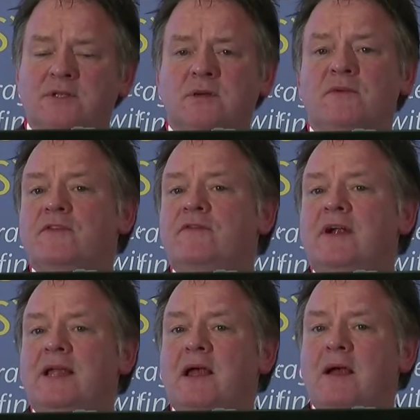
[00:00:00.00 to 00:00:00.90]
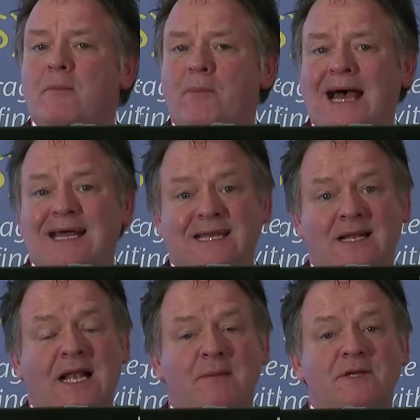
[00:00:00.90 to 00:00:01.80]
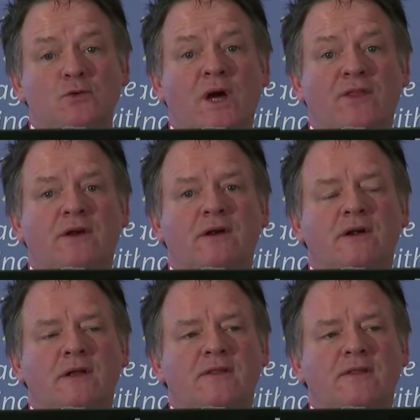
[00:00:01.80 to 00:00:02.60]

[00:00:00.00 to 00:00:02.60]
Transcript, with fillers: some of the very bad inclement weather